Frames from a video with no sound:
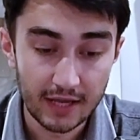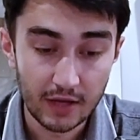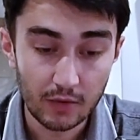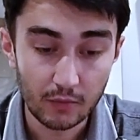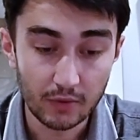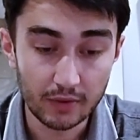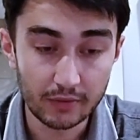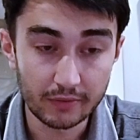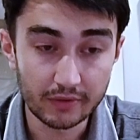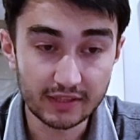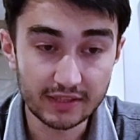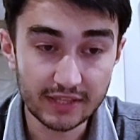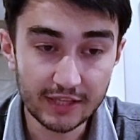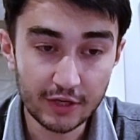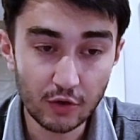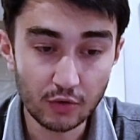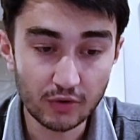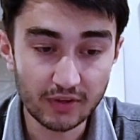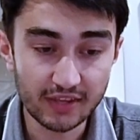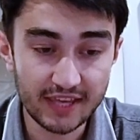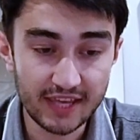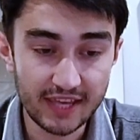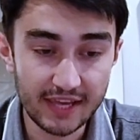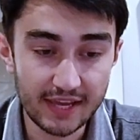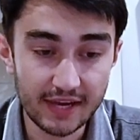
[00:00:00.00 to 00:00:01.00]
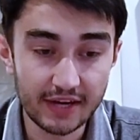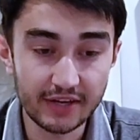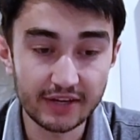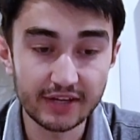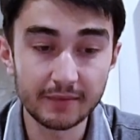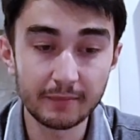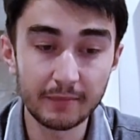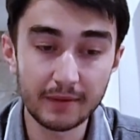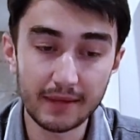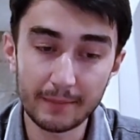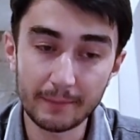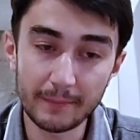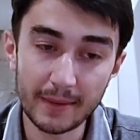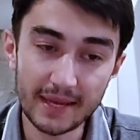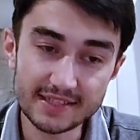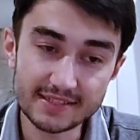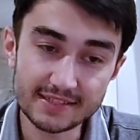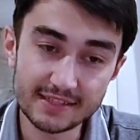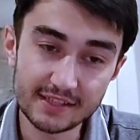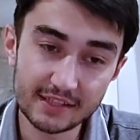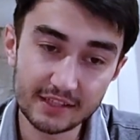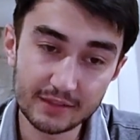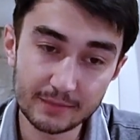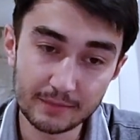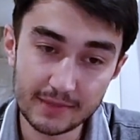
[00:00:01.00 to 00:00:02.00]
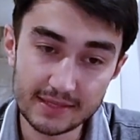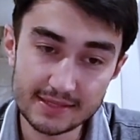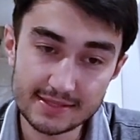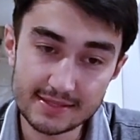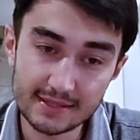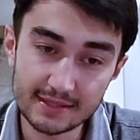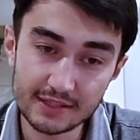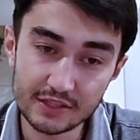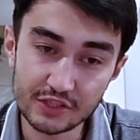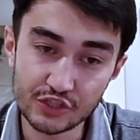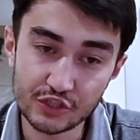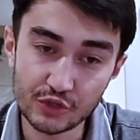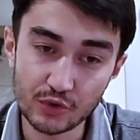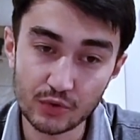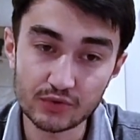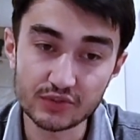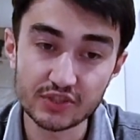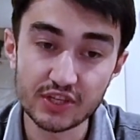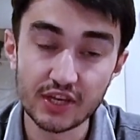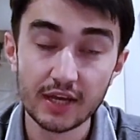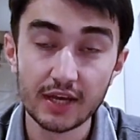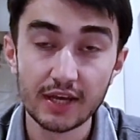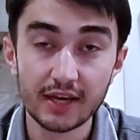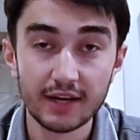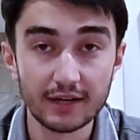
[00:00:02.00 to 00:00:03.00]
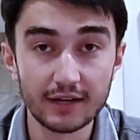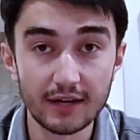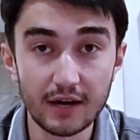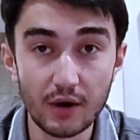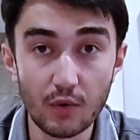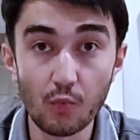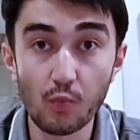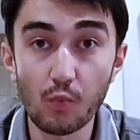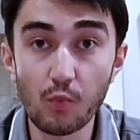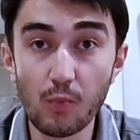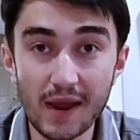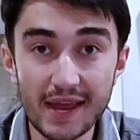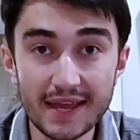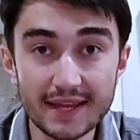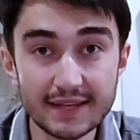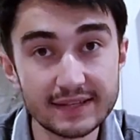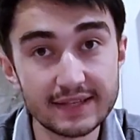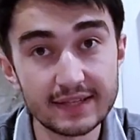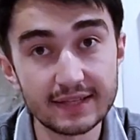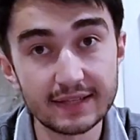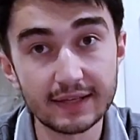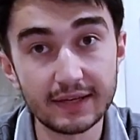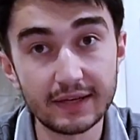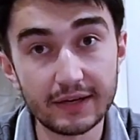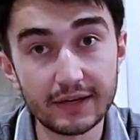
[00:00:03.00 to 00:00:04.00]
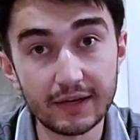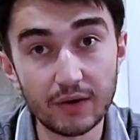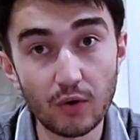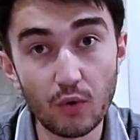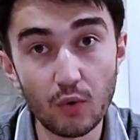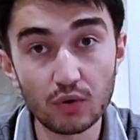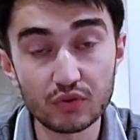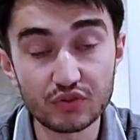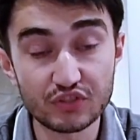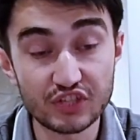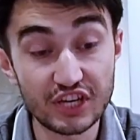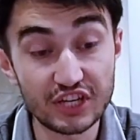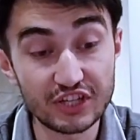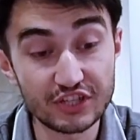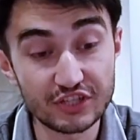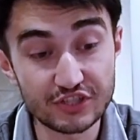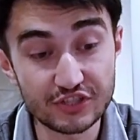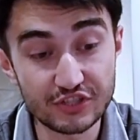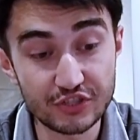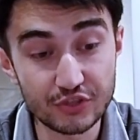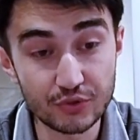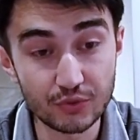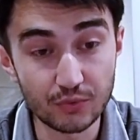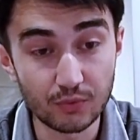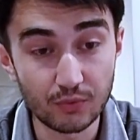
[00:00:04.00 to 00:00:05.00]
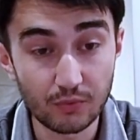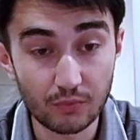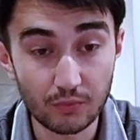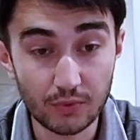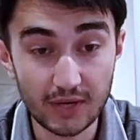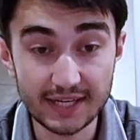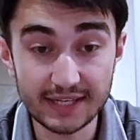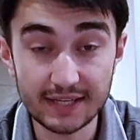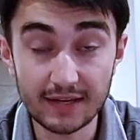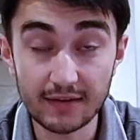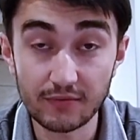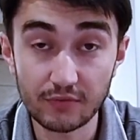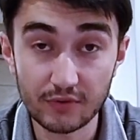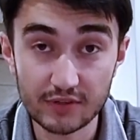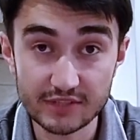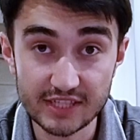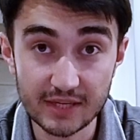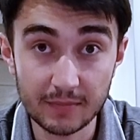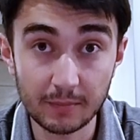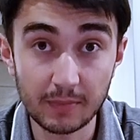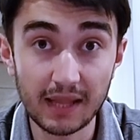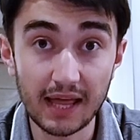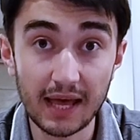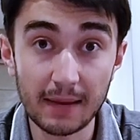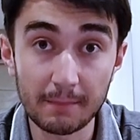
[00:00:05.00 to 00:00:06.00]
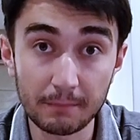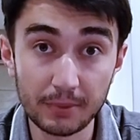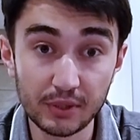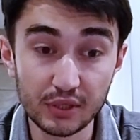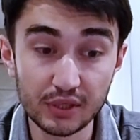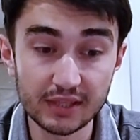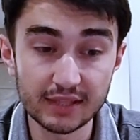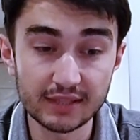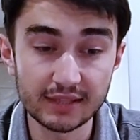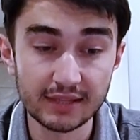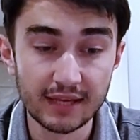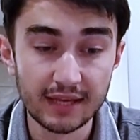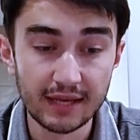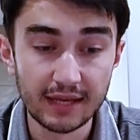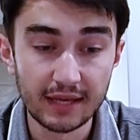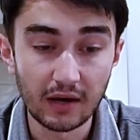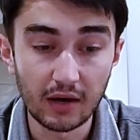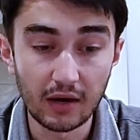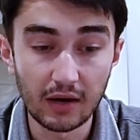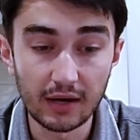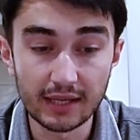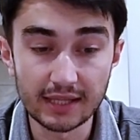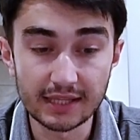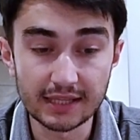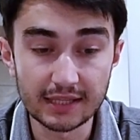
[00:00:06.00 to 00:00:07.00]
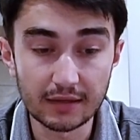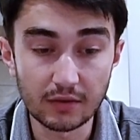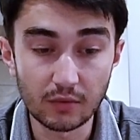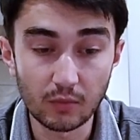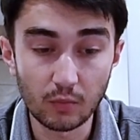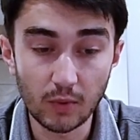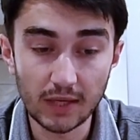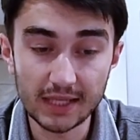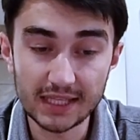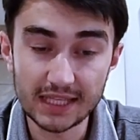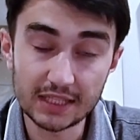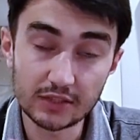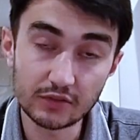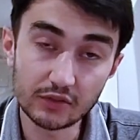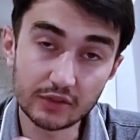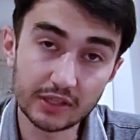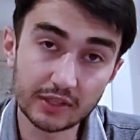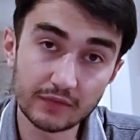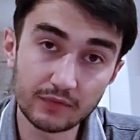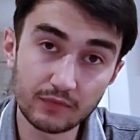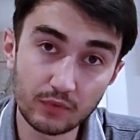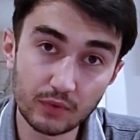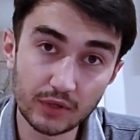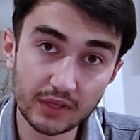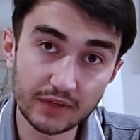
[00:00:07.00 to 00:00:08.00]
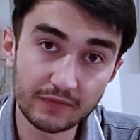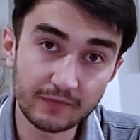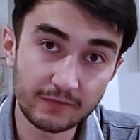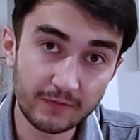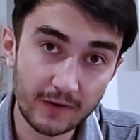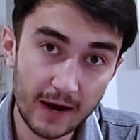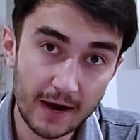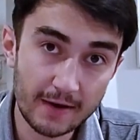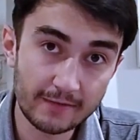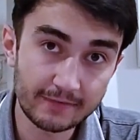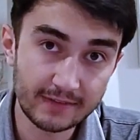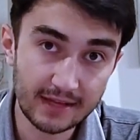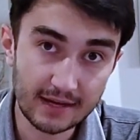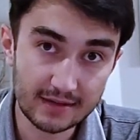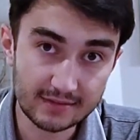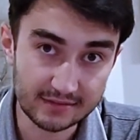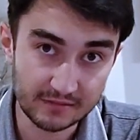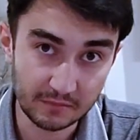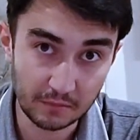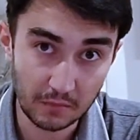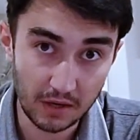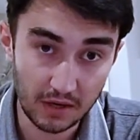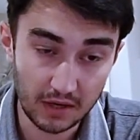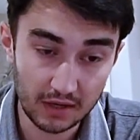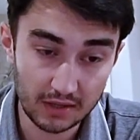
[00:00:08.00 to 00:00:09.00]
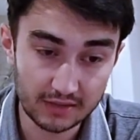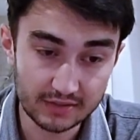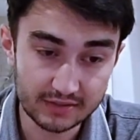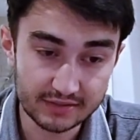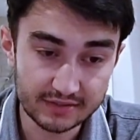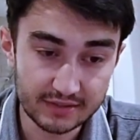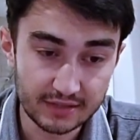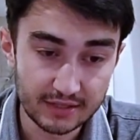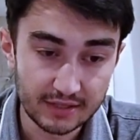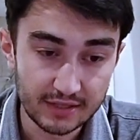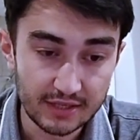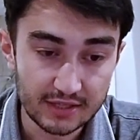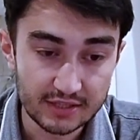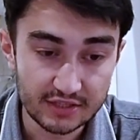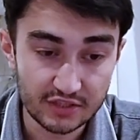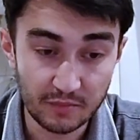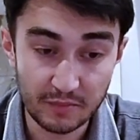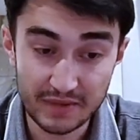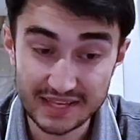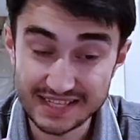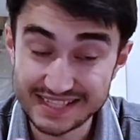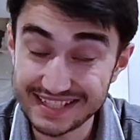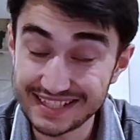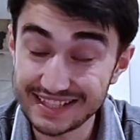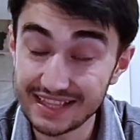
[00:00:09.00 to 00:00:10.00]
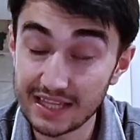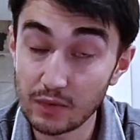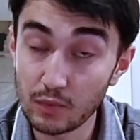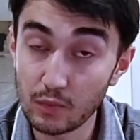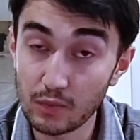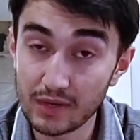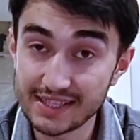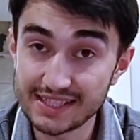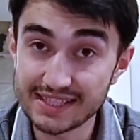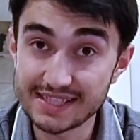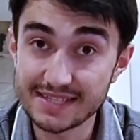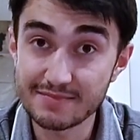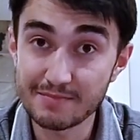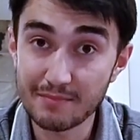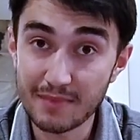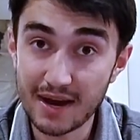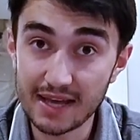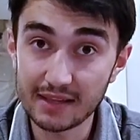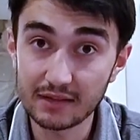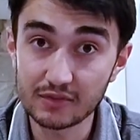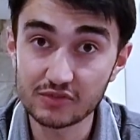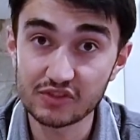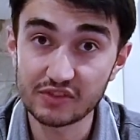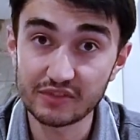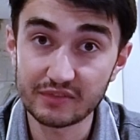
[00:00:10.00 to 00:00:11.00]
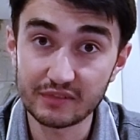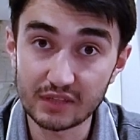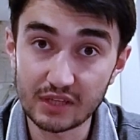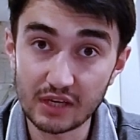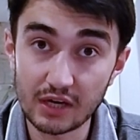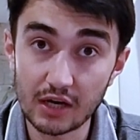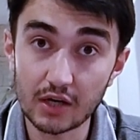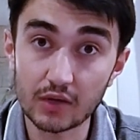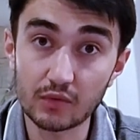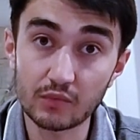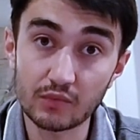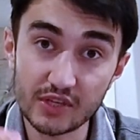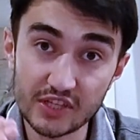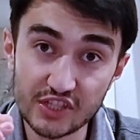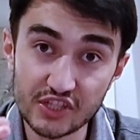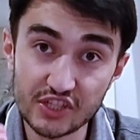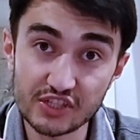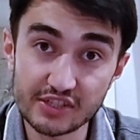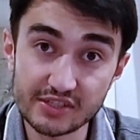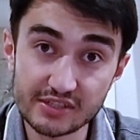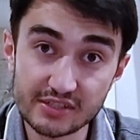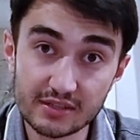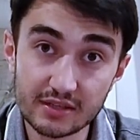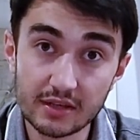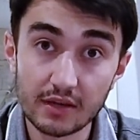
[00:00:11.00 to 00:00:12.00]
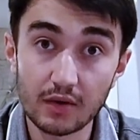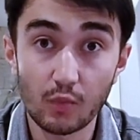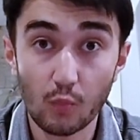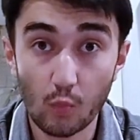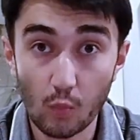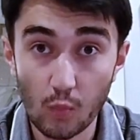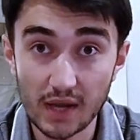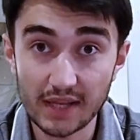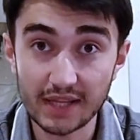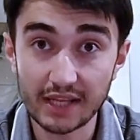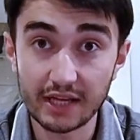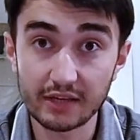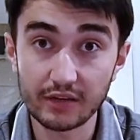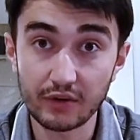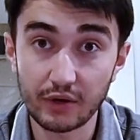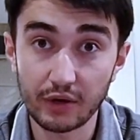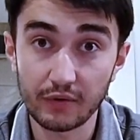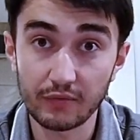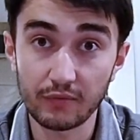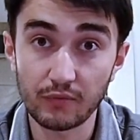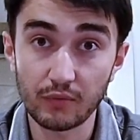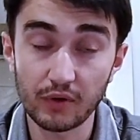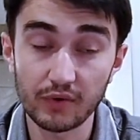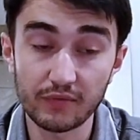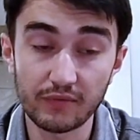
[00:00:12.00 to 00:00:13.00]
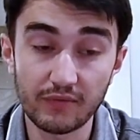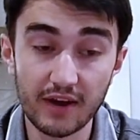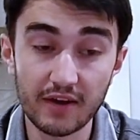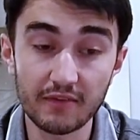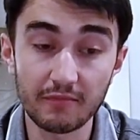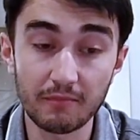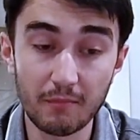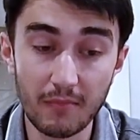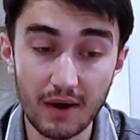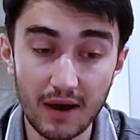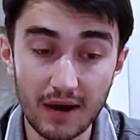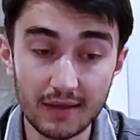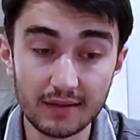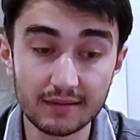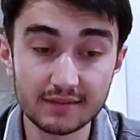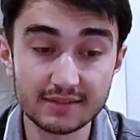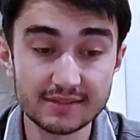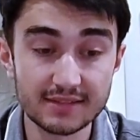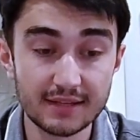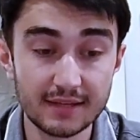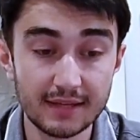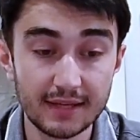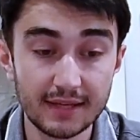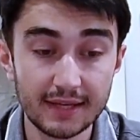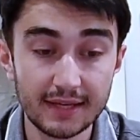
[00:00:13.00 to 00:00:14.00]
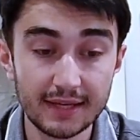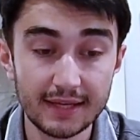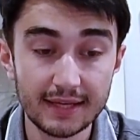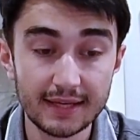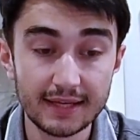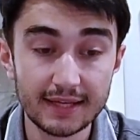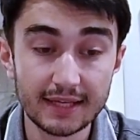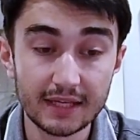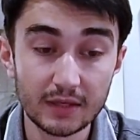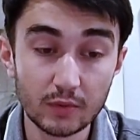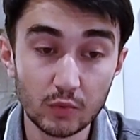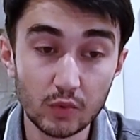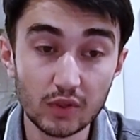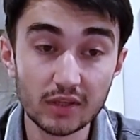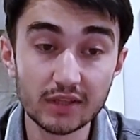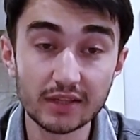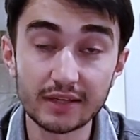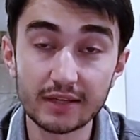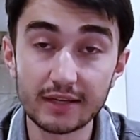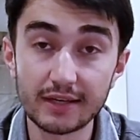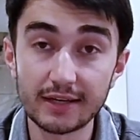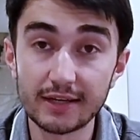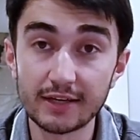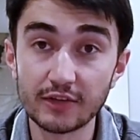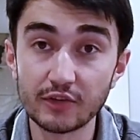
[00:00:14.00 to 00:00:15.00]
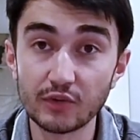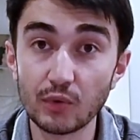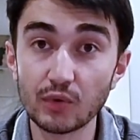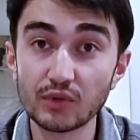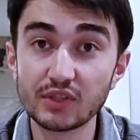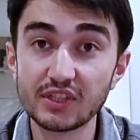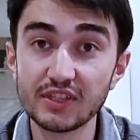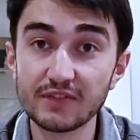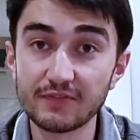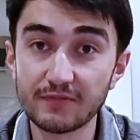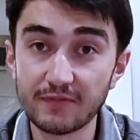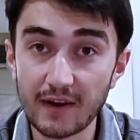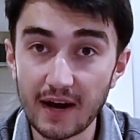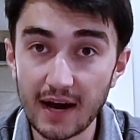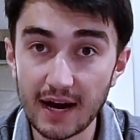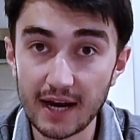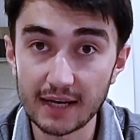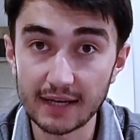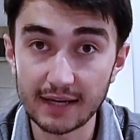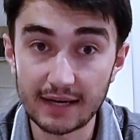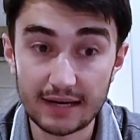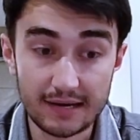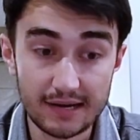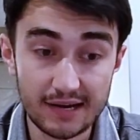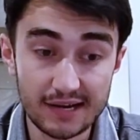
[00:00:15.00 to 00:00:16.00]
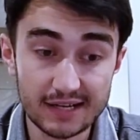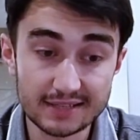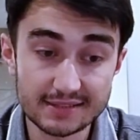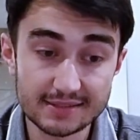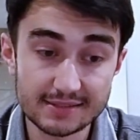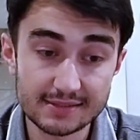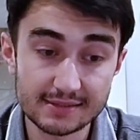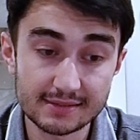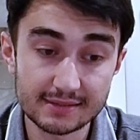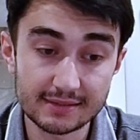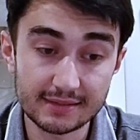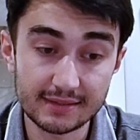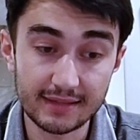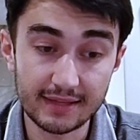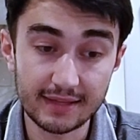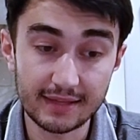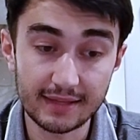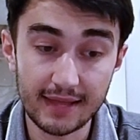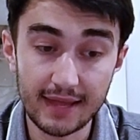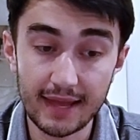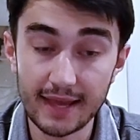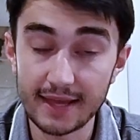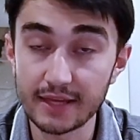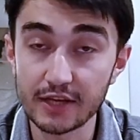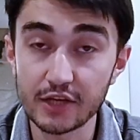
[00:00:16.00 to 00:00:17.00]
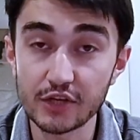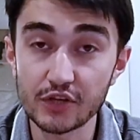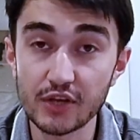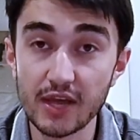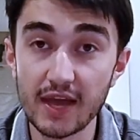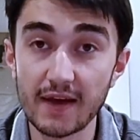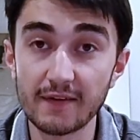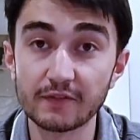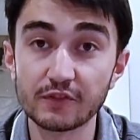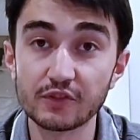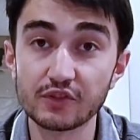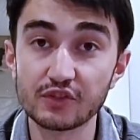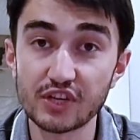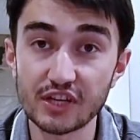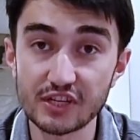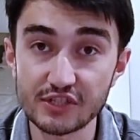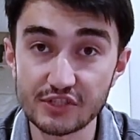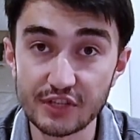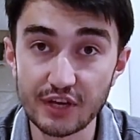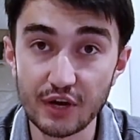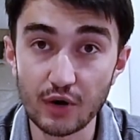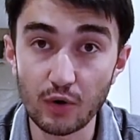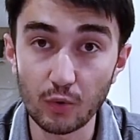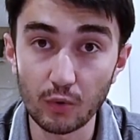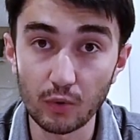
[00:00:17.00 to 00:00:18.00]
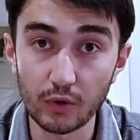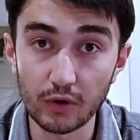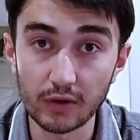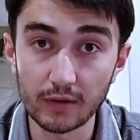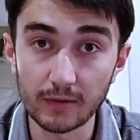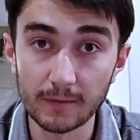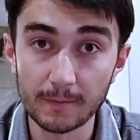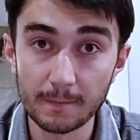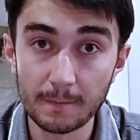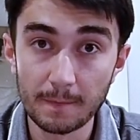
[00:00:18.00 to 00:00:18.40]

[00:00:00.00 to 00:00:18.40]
When you click on care, it basically shows when oil change is due. Right now, for example, I put it at 145,000 miles. So basically when the mileage of the car reaches 145 miles, it will notify us that, hey, you have to change the oil.